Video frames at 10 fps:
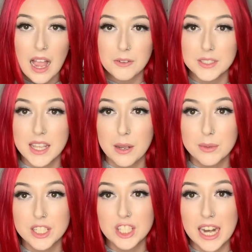After that
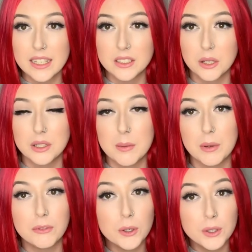was Jane Doe number
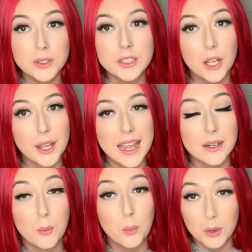4. Her head
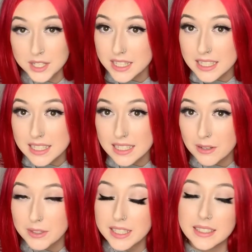was
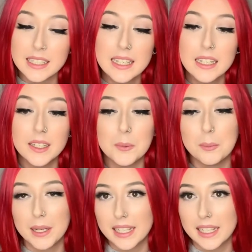discovered, but